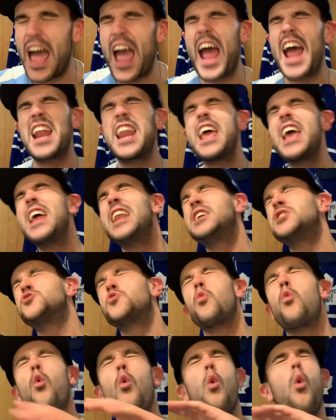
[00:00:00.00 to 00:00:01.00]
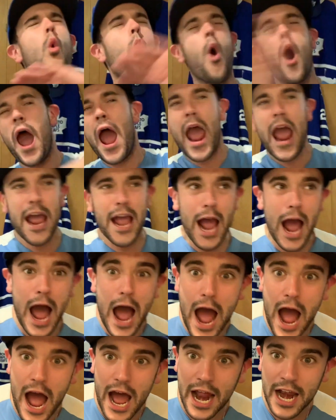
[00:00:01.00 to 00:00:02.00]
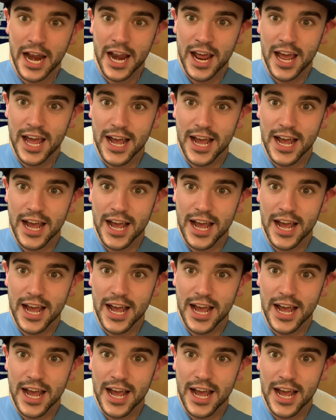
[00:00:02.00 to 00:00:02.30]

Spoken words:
and it is way gone.